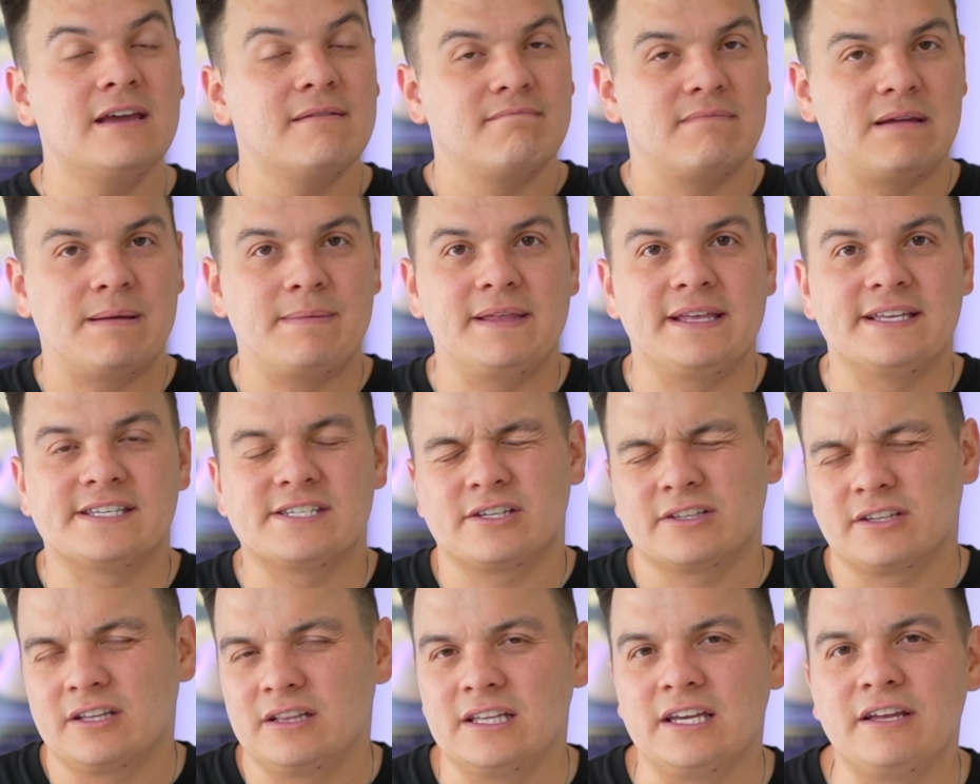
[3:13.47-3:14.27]
maybe they
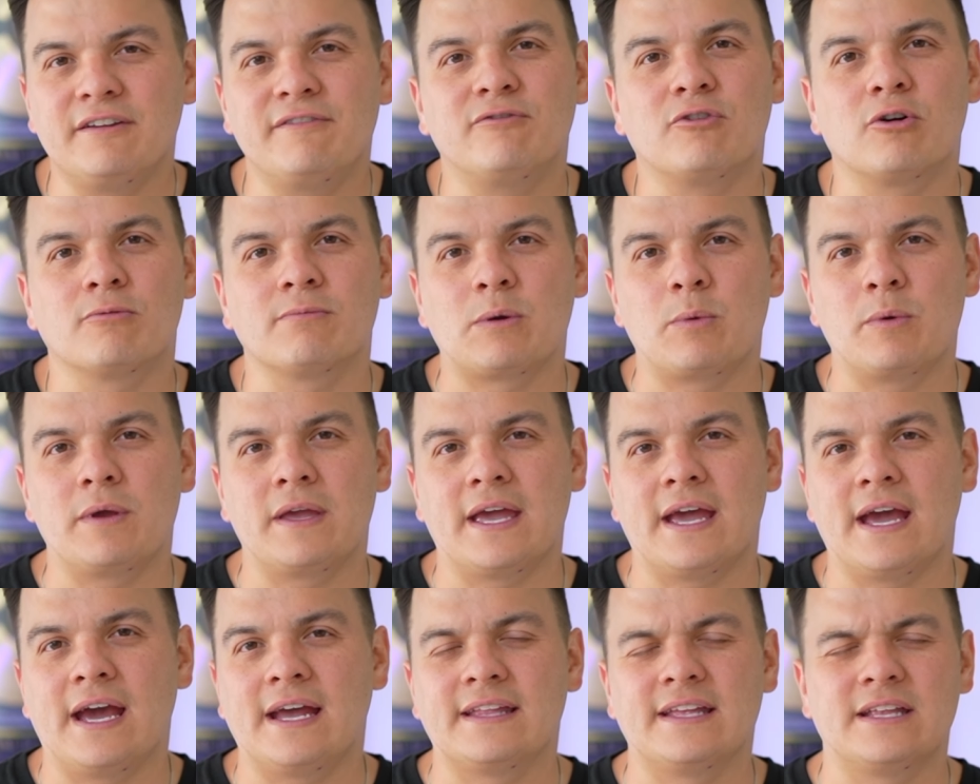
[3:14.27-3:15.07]
saw the lead form that we
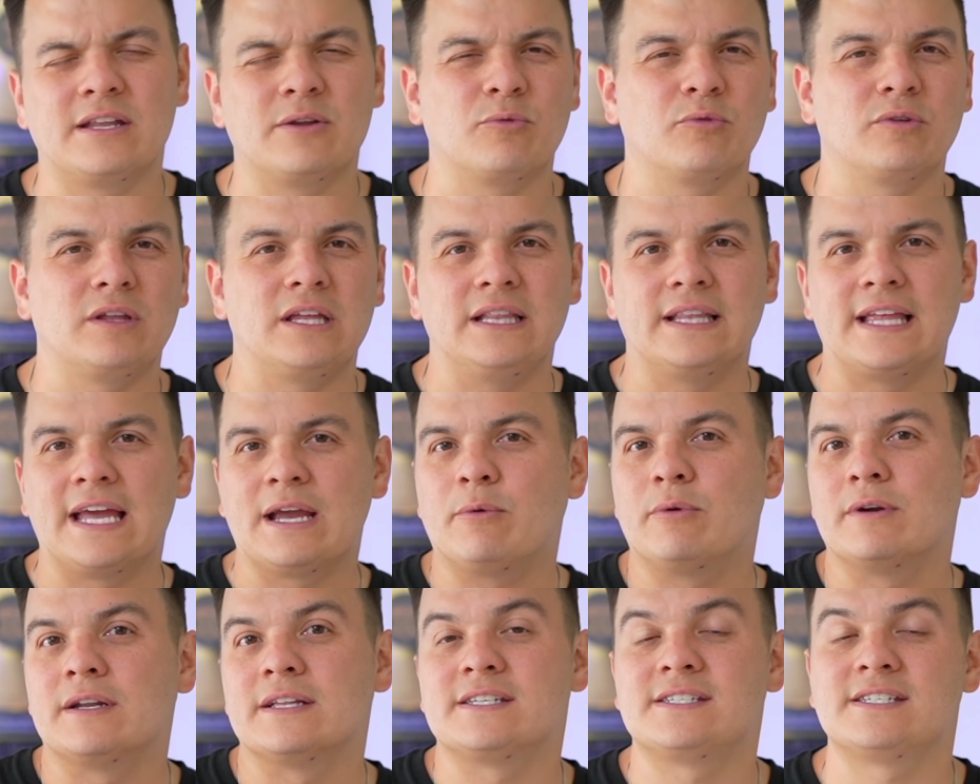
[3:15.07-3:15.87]
had, didn't really
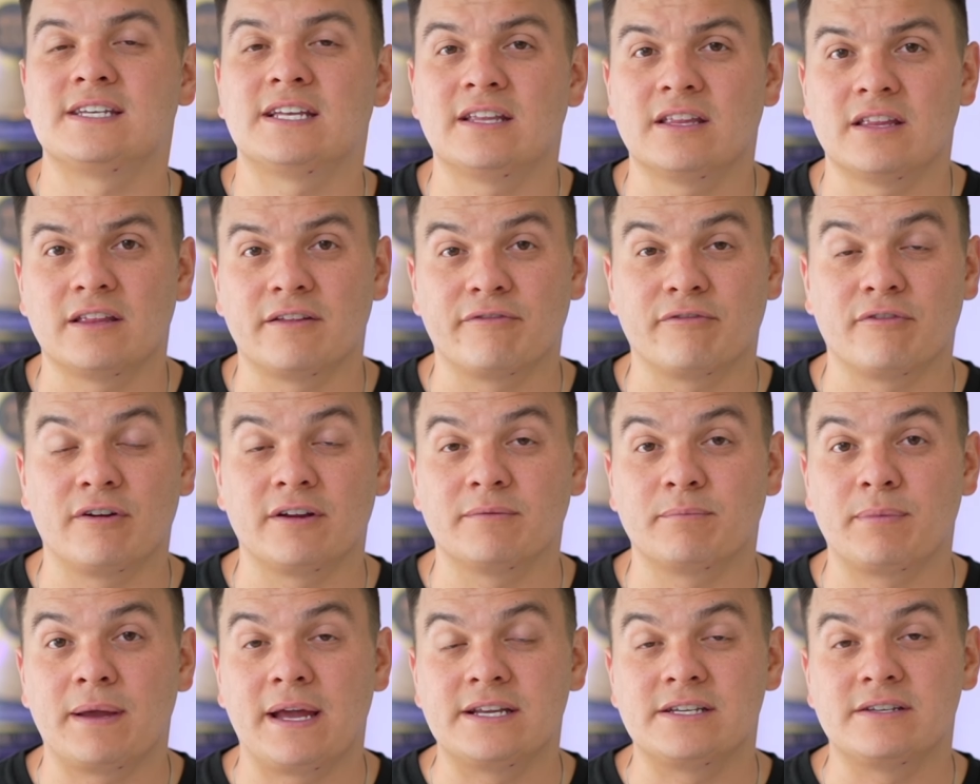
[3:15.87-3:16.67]
like what it said on the
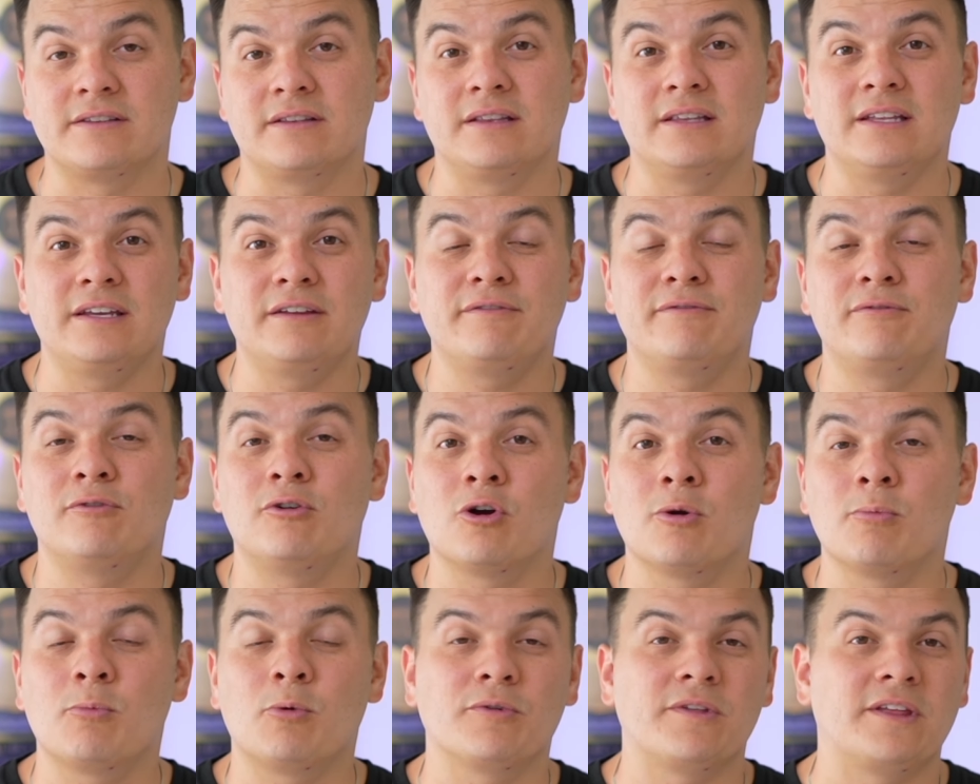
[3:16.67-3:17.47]
front page of the lead
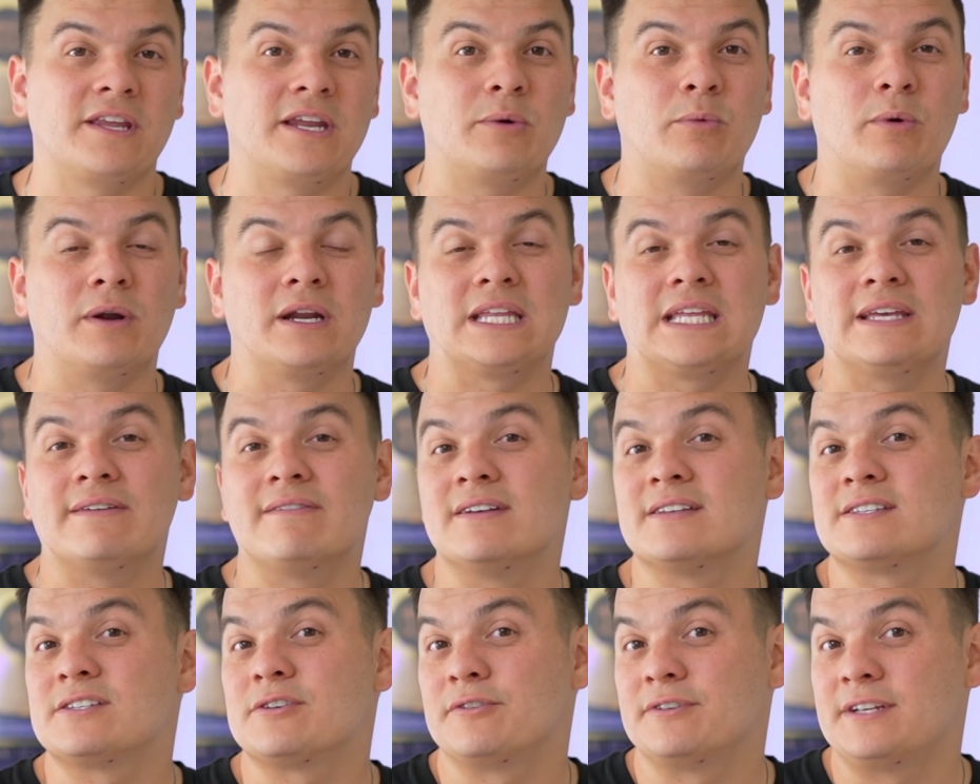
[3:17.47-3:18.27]
form, or they didn't want to give
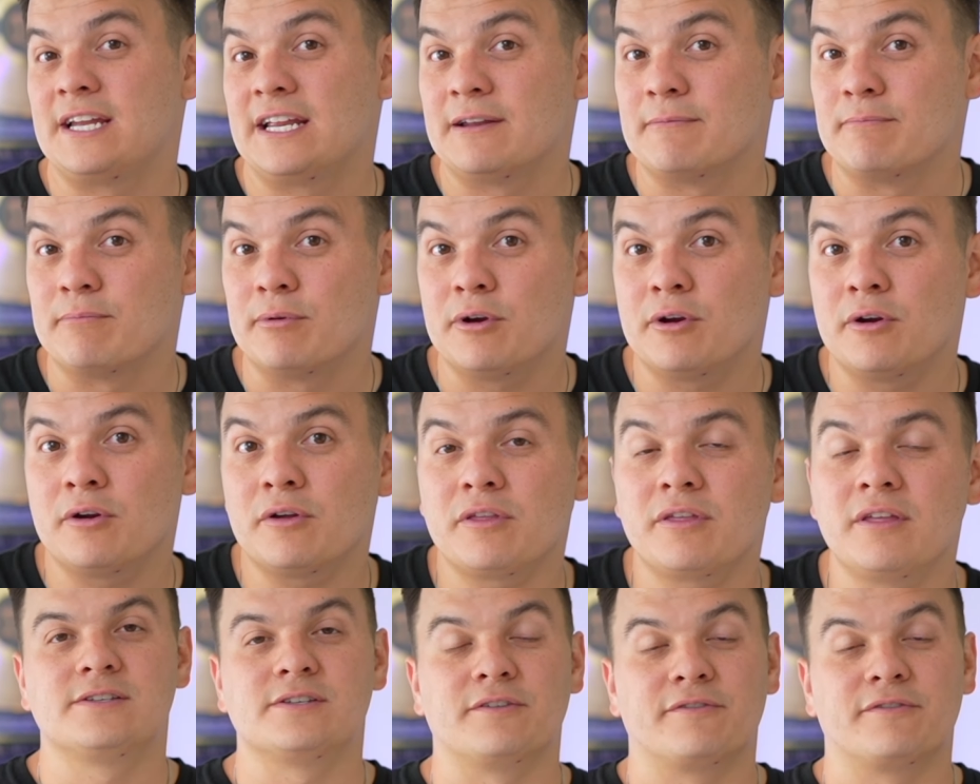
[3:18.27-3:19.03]
us their date of birth.